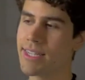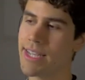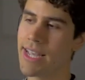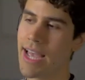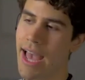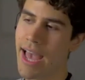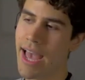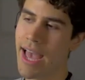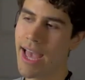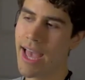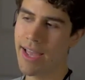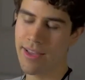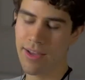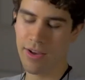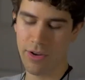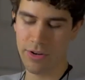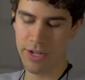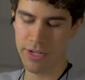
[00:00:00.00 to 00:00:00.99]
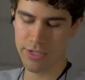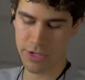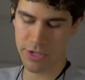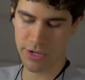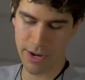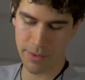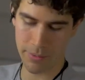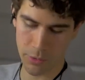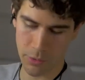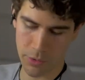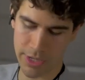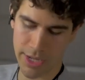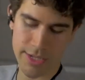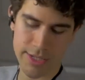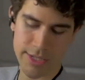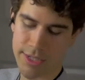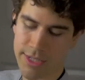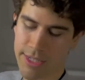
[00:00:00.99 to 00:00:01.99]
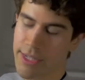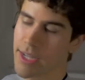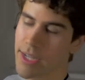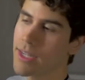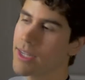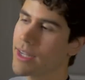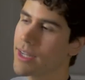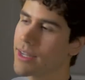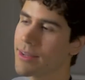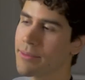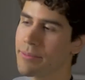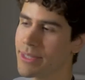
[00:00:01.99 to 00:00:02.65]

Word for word: A on Instagram or Quesadilla. Um, she